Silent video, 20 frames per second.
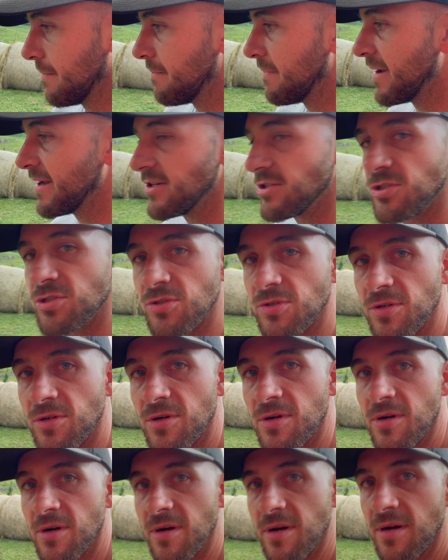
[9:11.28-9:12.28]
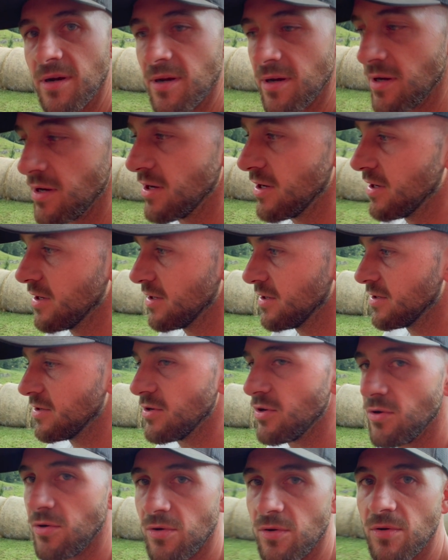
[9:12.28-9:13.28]
Make sure
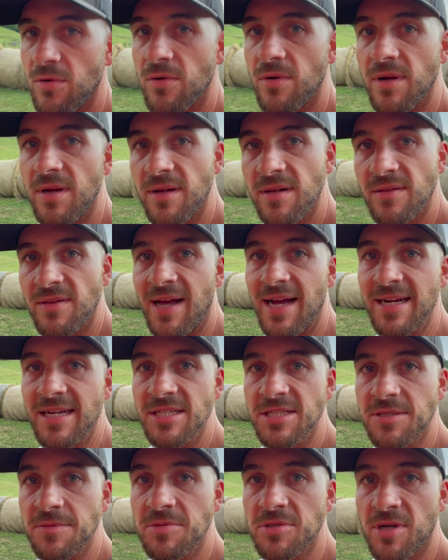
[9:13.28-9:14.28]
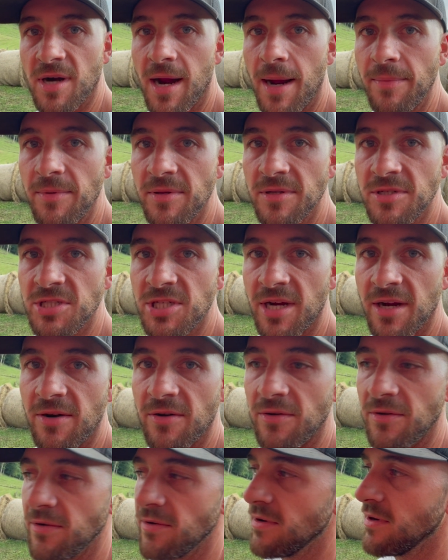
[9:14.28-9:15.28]
you like and subscribe to the
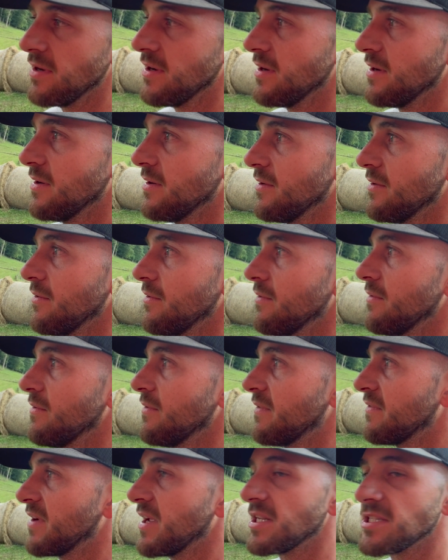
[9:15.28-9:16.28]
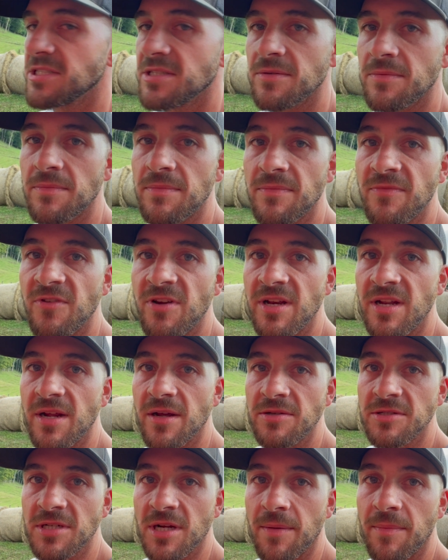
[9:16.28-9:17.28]
channel. I've got some
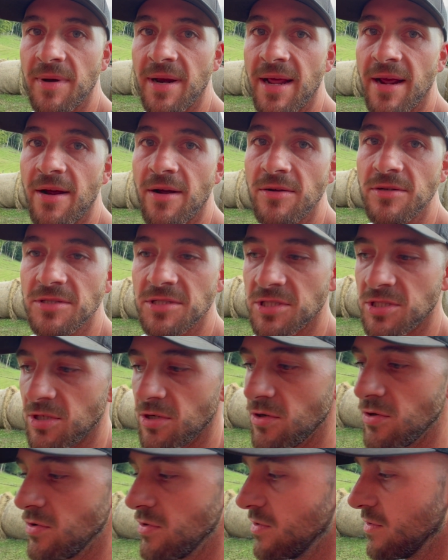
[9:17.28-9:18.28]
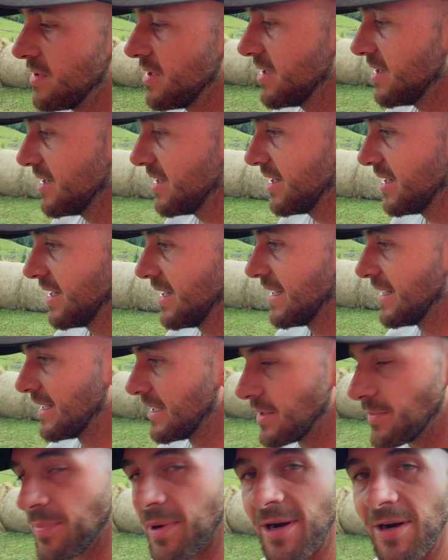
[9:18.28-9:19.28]
videos coming out soon.
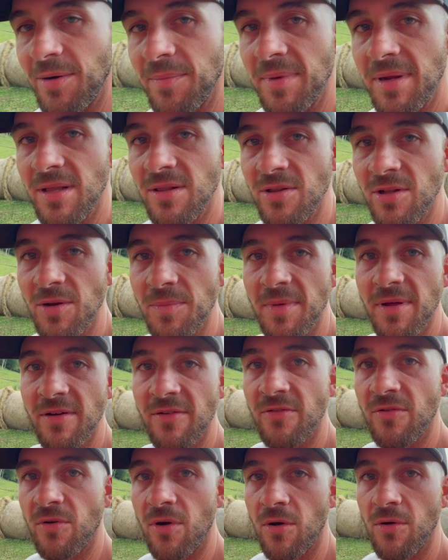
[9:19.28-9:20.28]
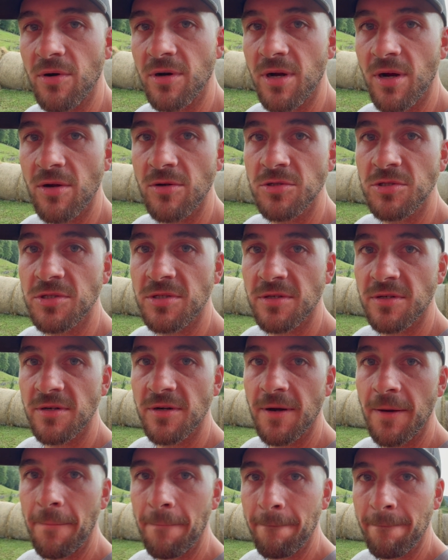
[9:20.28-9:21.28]
Probably gonna be a little bit of a roller coaster,
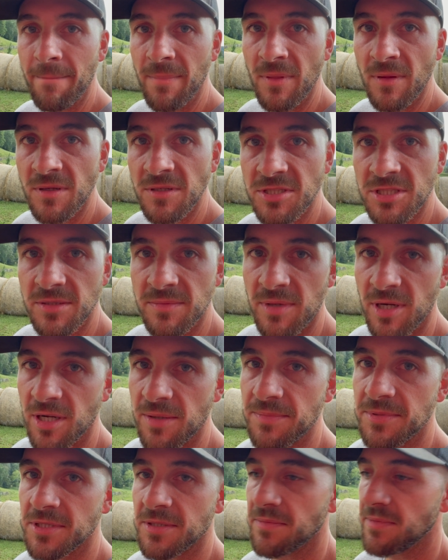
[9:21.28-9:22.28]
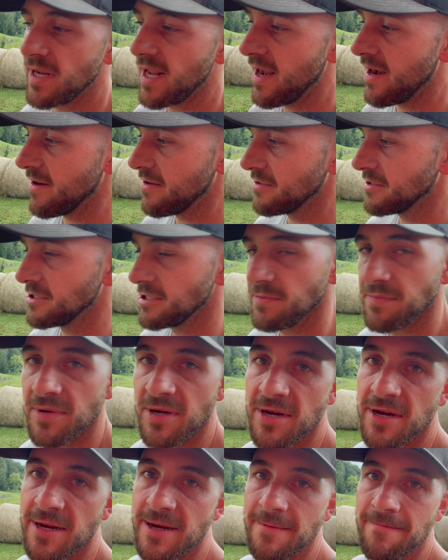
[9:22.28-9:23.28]
some ups, some downs,
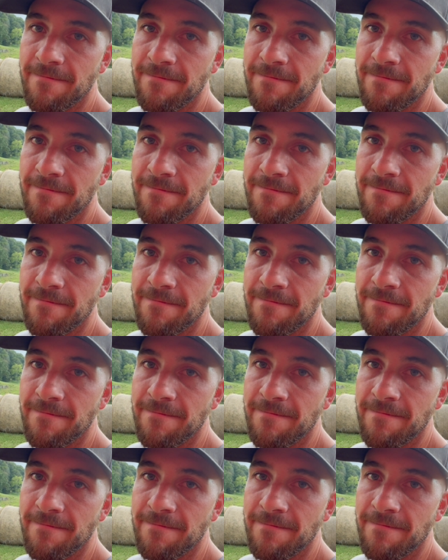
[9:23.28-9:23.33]
but